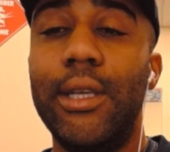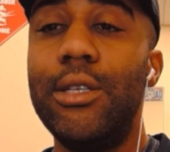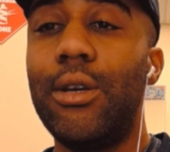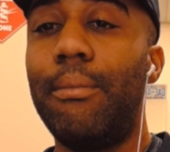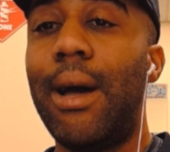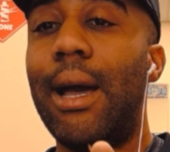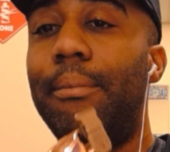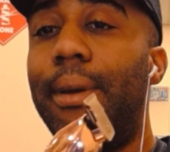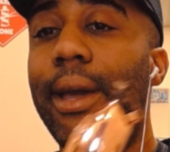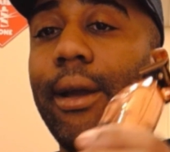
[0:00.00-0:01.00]
these are
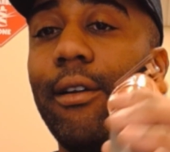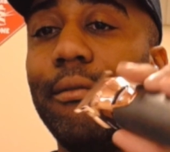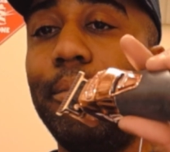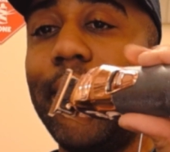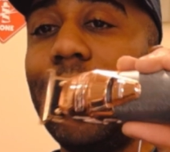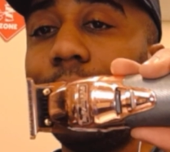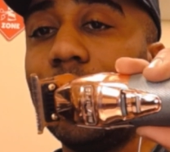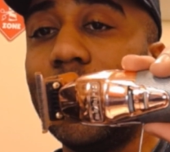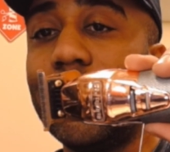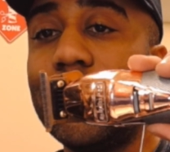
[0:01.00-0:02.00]
my pair of
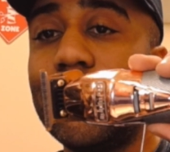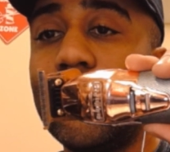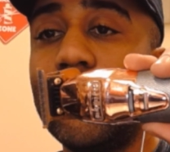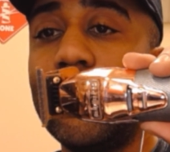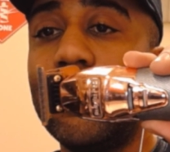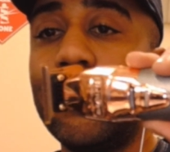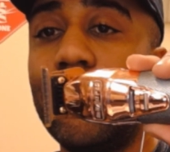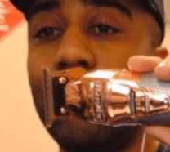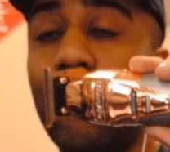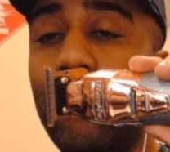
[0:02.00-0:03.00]
Babyliss
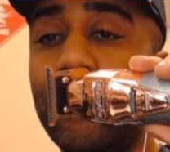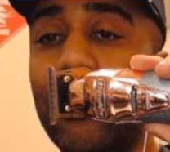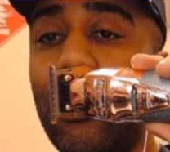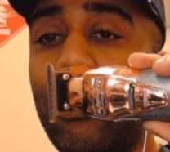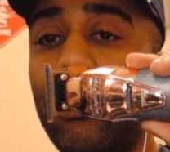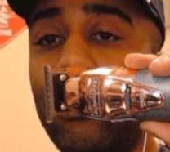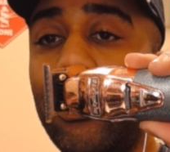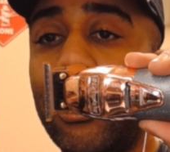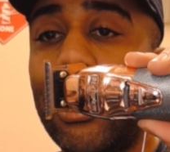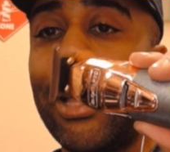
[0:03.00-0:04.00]
Rose
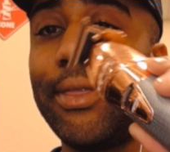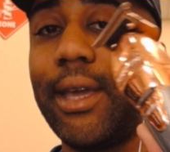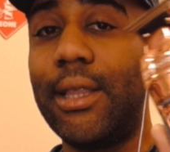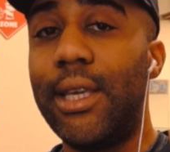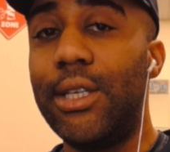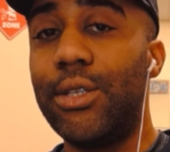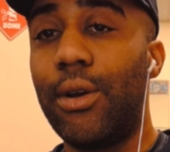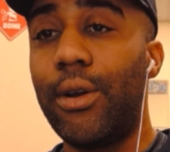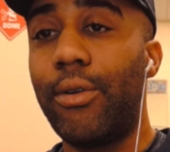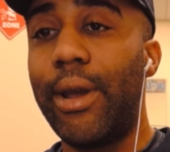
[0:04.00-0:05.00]
Gold. I think these
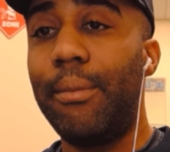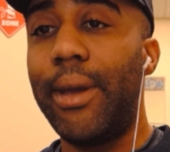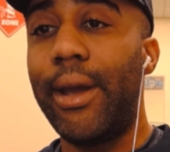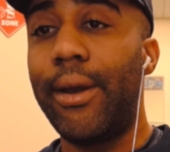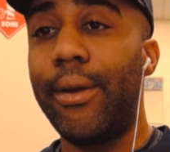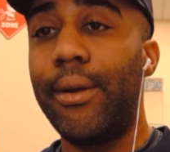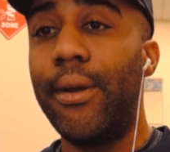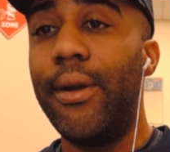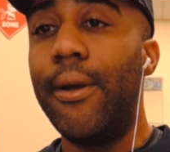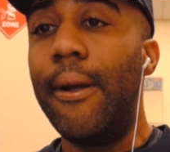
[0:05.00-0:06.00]
are a great pair
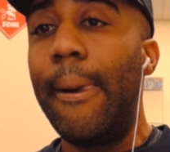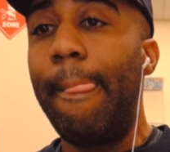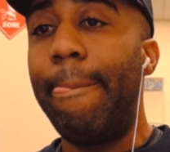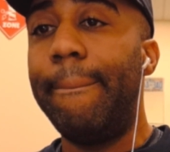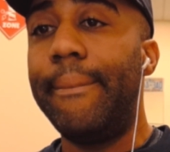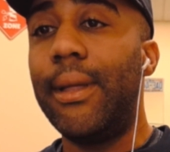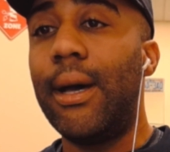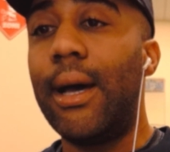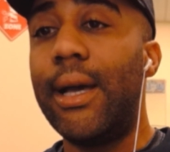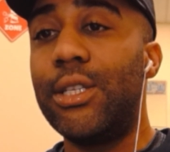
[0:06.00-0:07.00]

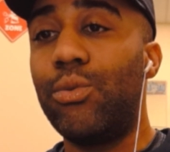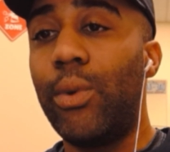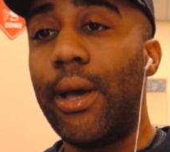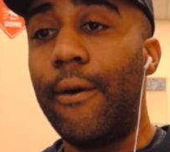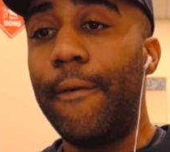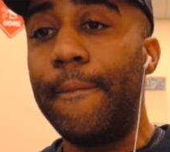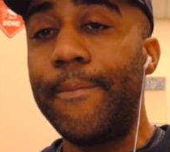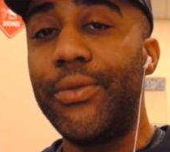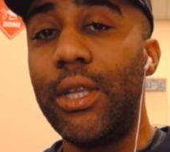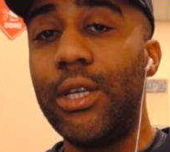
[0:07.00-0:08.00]
as well.
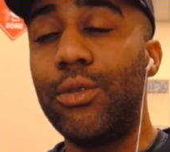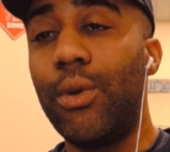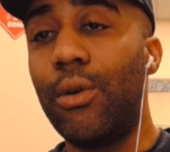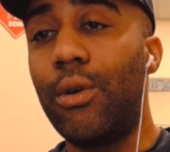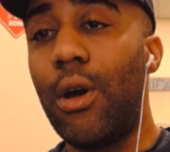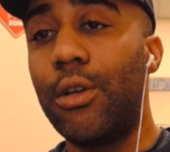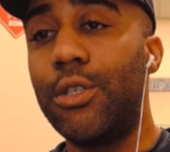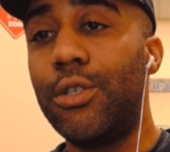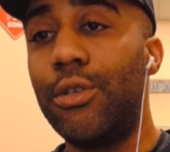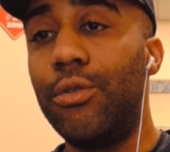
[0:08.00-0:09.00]
These will
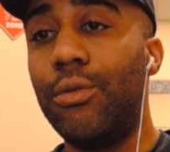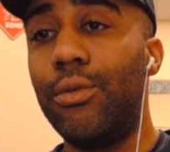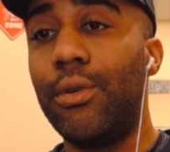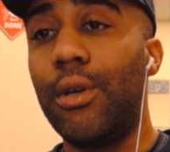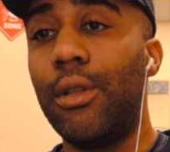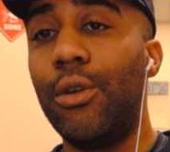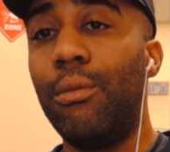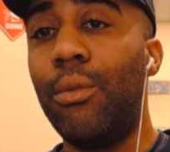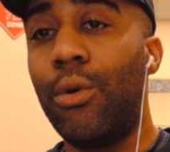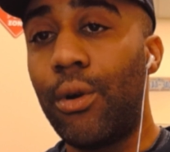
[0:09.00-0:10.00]
cost you a
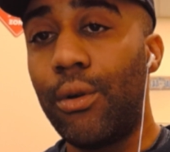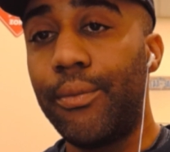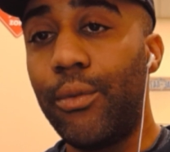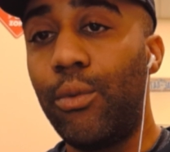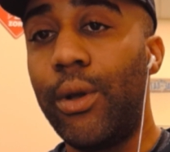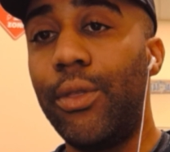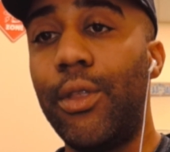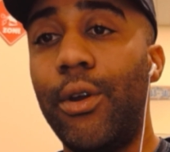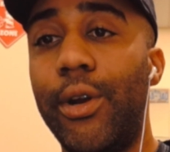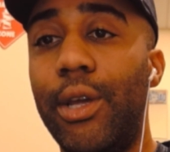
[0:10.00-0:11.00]
little more,
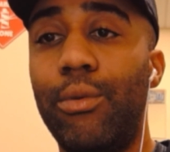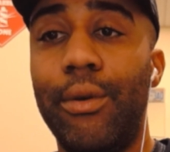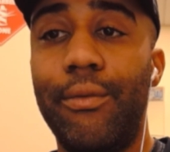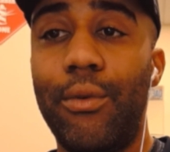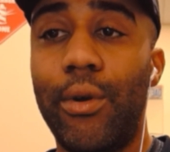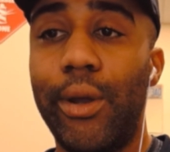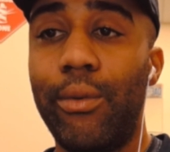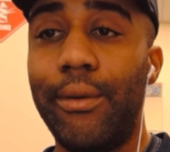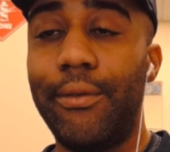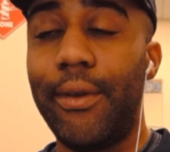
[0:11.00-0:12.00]
$130,
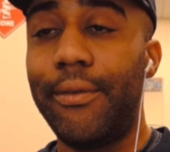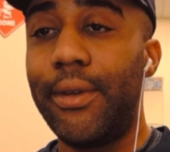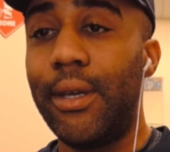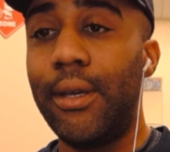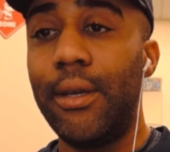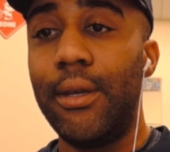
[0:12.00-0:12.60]
$140,